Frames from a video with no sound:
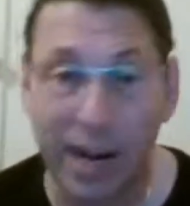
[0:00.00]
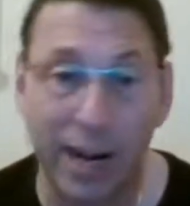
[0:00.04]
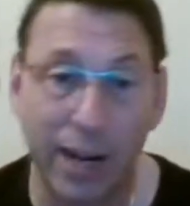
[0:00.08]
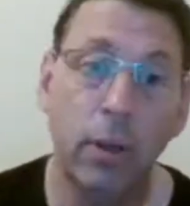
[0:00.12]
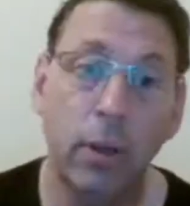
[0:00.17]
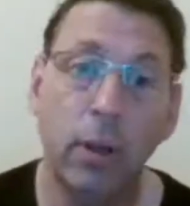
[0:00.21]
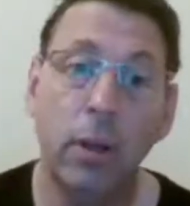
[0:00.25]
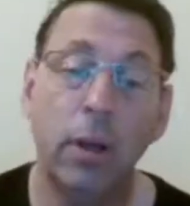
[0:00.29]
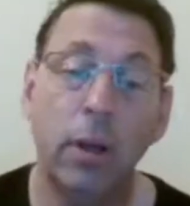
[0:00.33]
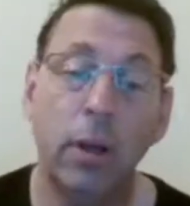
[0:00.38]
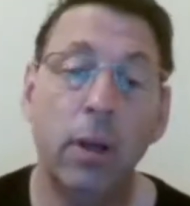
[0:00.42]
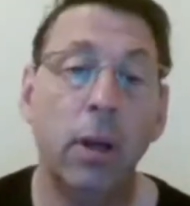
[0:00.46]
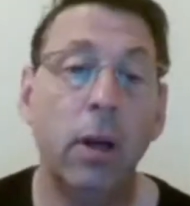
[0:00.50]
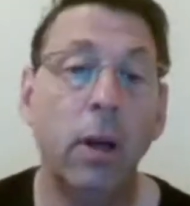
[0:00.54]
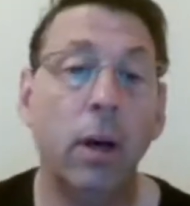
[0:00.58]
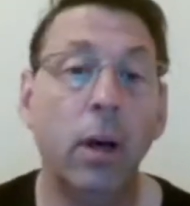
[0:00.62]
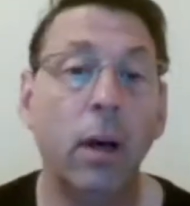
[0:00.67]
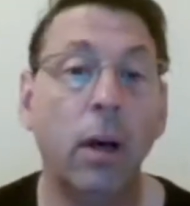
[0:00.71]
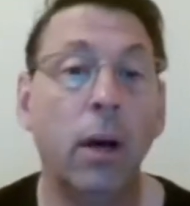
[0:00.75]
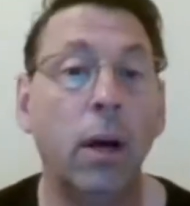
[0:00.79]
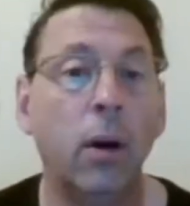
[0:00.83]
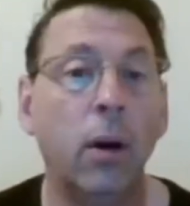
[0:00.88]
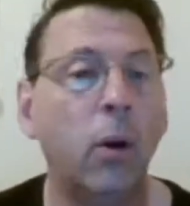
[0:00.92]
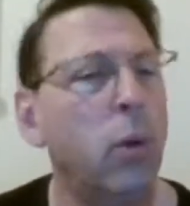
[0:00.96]
Who
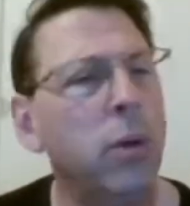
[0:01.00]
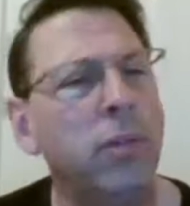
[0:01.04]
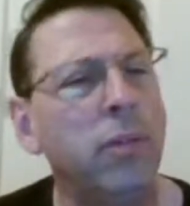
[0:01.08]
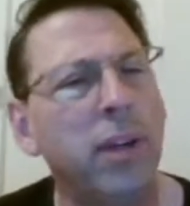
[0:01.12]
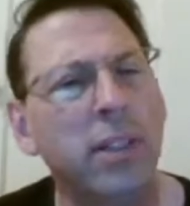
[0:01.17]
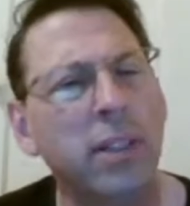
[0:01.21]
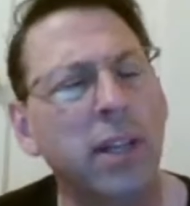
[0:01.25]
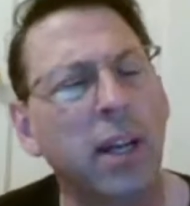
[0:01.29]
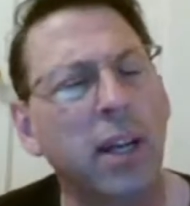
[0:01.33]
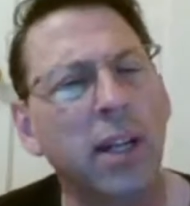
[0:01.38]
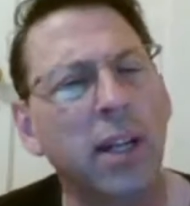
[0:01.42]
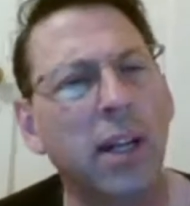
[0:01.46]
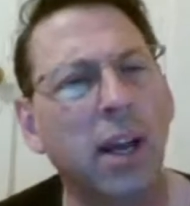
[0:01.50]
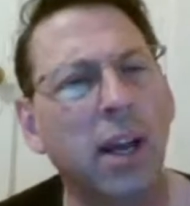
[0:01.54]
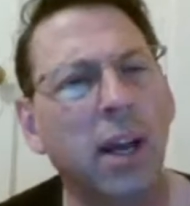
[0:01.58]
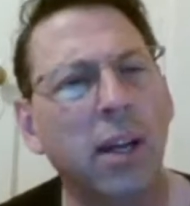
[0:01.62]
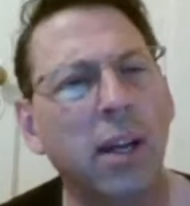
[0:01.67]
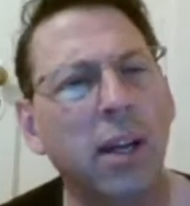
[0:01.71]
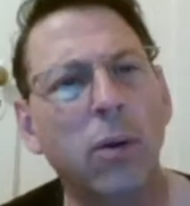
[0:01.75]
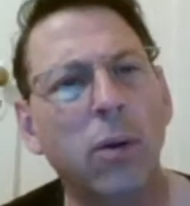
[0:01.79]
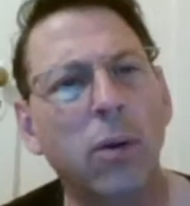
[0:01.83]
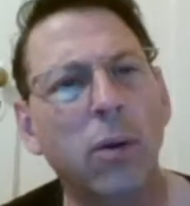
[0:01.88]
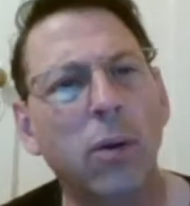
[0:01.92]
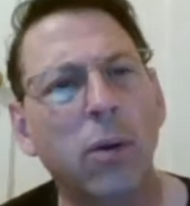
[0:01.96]
investigated that?
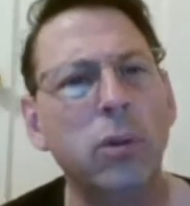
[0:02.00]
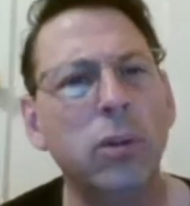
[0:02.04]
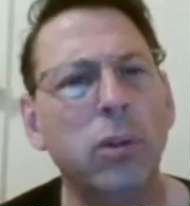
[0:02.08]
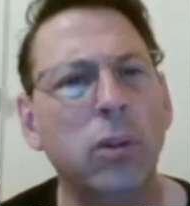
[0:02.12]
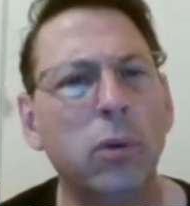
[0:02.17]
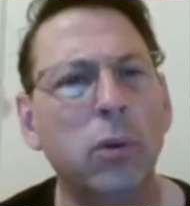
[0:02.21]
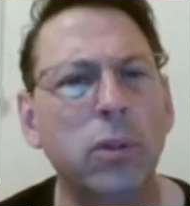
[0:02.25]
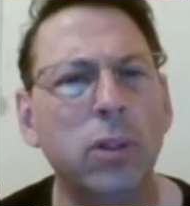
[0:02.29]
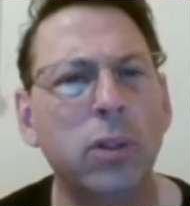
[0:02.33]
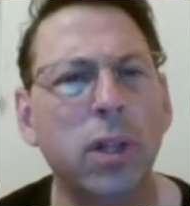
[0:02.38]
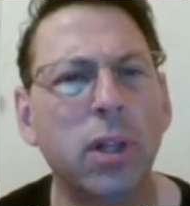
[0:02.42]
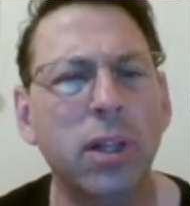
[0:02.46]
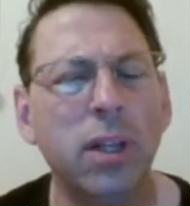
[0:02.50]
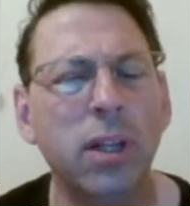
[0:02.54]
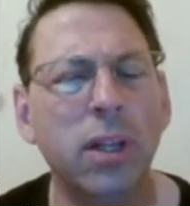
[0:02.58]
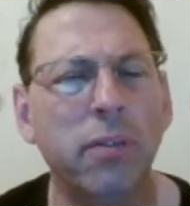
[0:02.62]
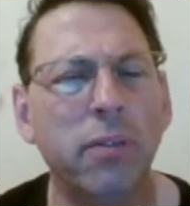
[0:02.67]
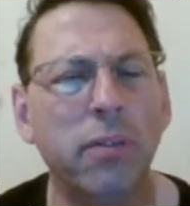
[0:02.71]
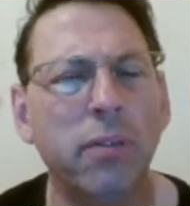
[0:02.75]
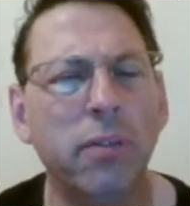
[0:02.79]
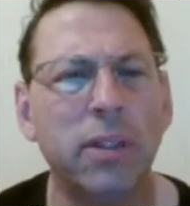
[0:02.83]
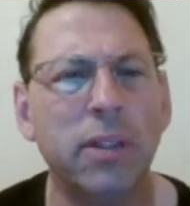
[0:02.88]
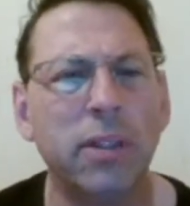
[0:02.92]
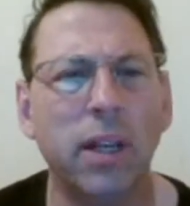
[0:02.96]
Who's the lead investigator?
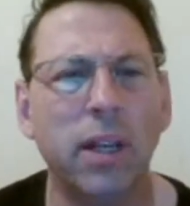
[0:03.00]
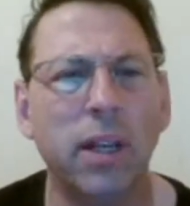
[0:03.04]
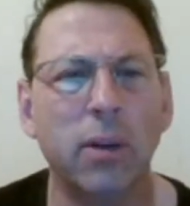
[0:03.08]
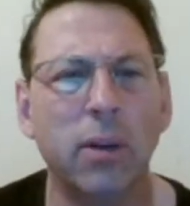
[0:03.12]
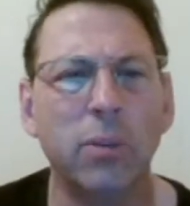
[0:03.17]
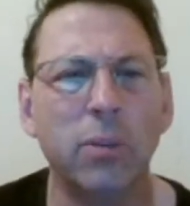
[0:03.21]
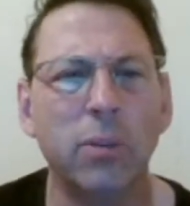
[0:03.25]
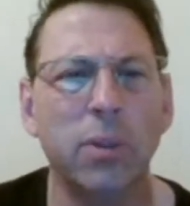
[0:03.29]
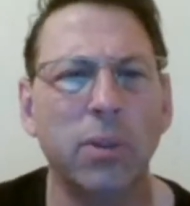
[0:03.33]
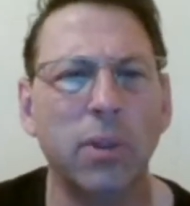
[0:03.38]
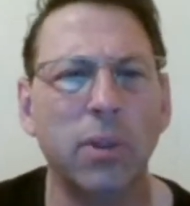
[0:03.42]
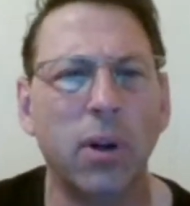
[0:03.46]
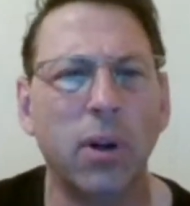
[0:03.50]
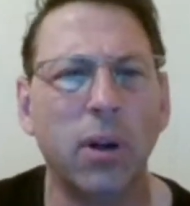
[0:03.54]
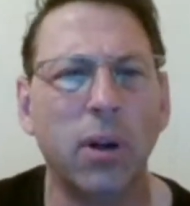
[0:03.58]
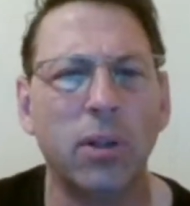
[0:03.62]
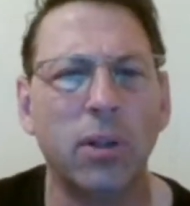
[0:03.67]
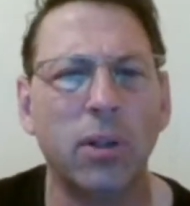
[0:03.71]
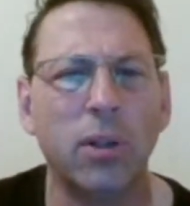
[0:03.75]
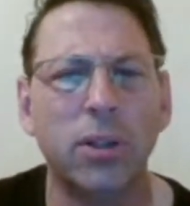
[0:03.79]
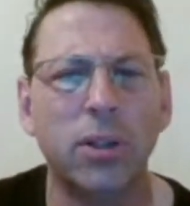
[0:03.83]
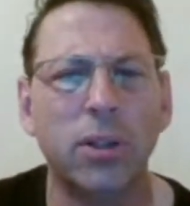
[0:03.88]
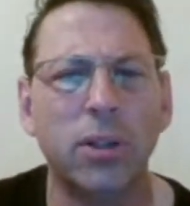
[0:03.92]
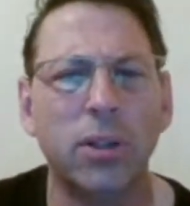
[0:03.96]
Was it the
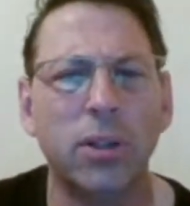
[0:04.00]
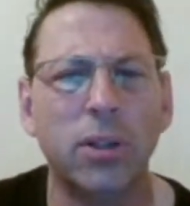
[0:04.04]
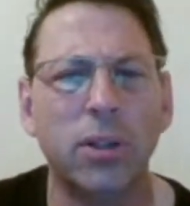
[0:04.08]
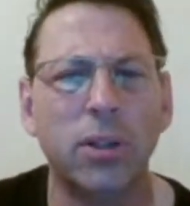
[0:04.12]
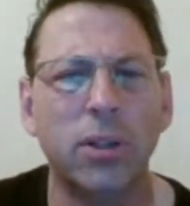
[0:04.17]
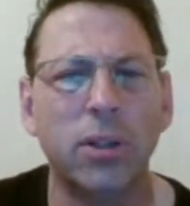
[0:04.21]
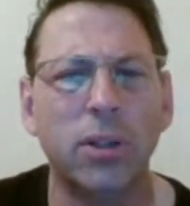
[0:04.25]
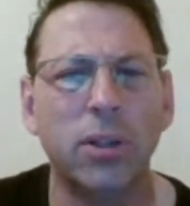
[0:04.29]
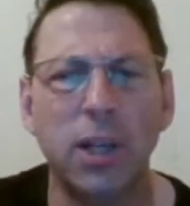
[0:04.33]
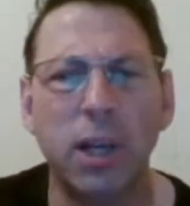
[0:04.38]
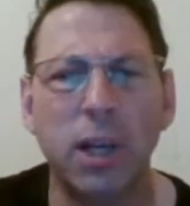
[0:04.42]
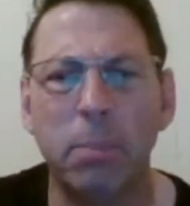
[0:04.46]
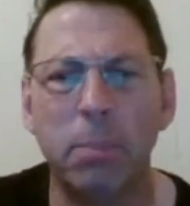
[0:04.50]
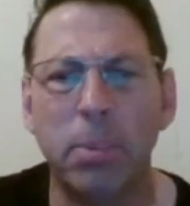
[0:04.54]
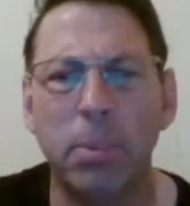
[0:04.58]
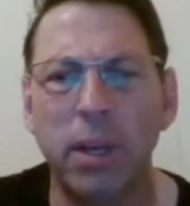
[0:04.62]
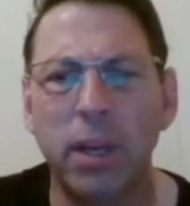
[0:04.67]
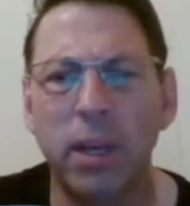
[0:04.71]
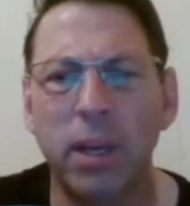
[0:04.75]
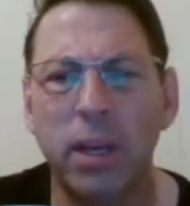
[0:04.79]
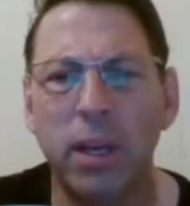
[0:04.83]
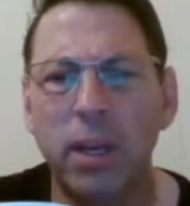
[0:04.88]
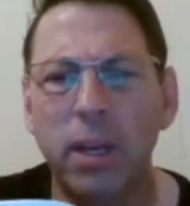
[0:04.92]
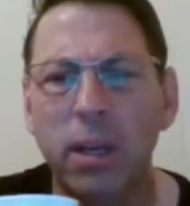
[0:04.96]
RCMP,
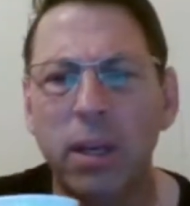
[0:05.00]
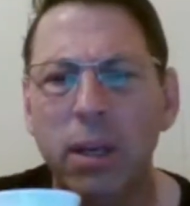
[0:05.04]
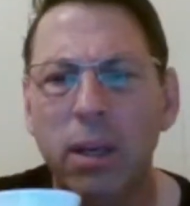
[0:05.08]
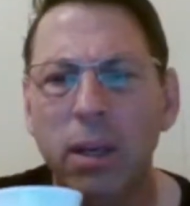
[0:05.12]
or